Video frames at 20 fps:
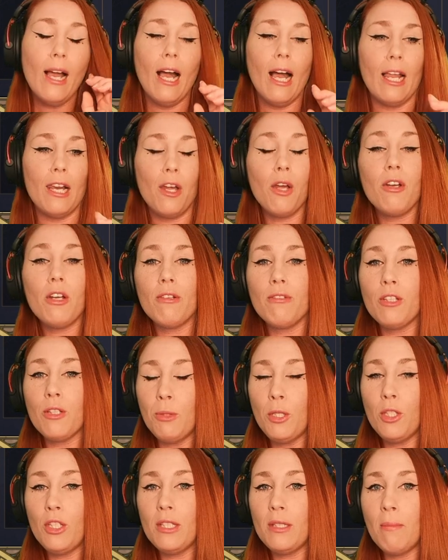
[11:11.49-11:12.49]
A lot of
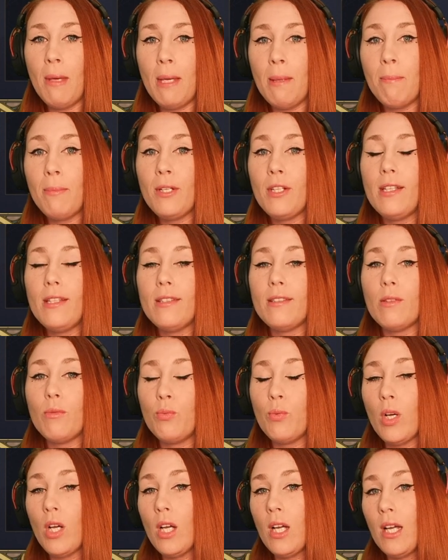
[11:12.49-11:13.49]
community members
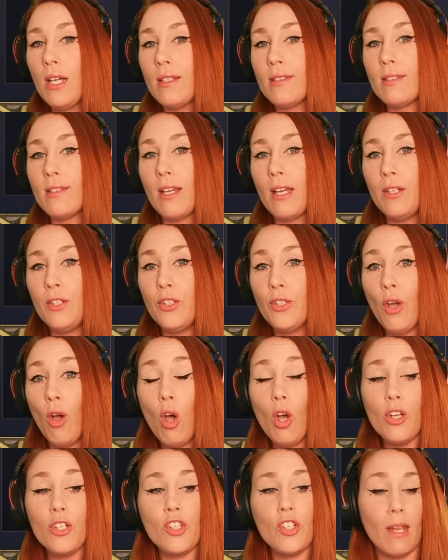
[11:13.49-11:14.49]
was
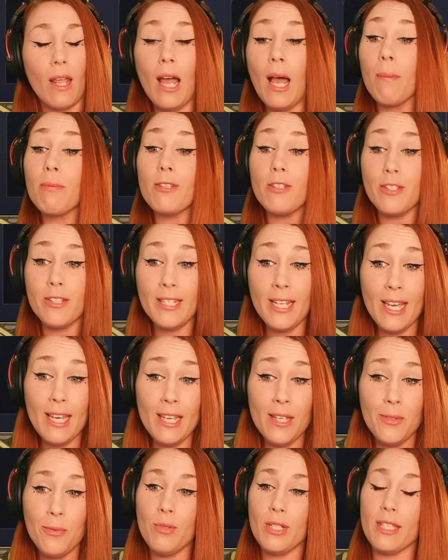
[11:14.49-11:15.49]
not up to
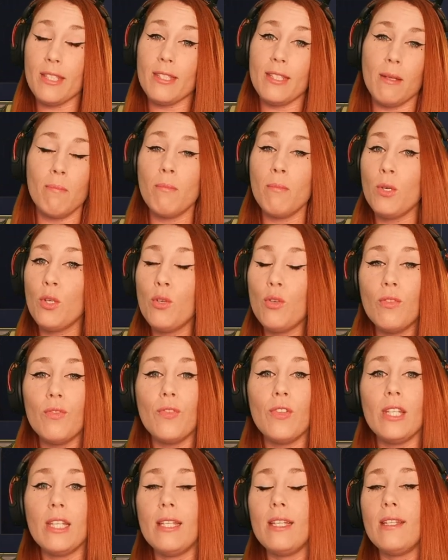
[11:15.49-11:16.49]
date with the
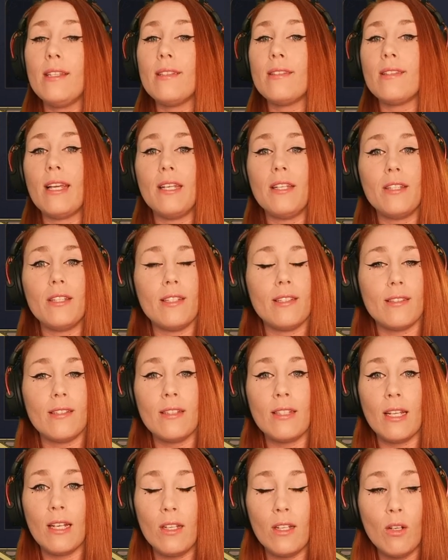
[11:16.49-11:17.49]
movies and
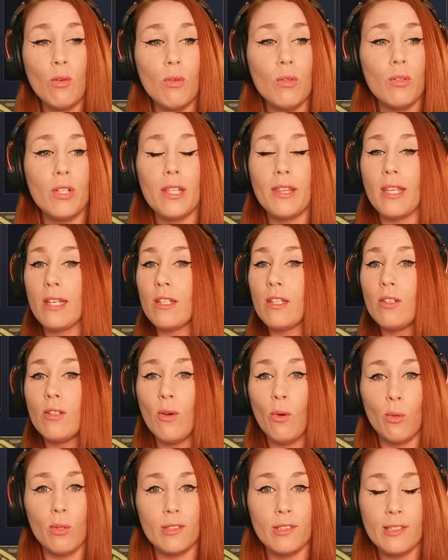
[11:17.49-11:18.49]
the lore, the
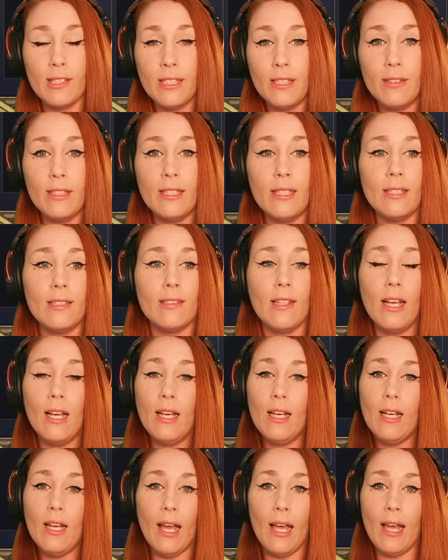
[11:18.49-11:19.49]
old series,
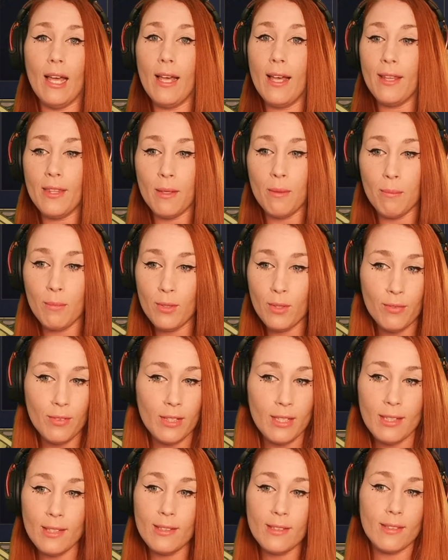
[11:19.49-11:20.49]
the
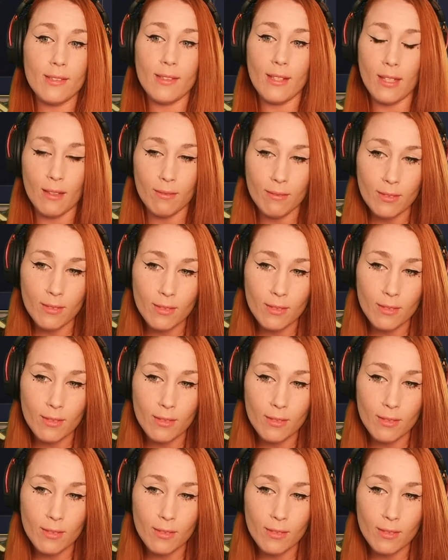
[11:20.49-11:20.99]
movies, the